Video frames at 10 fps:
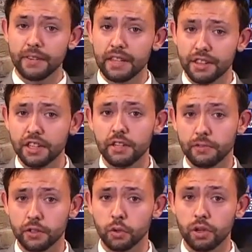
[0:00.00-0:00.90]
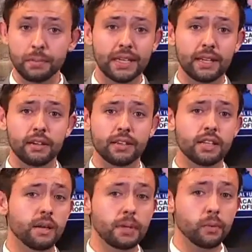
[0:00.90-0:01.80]
and thank you for joining me here at the
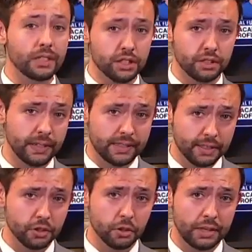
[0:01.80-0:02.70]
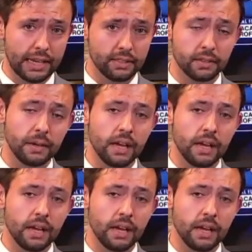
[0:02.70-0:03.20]
WHSV Digital Desk.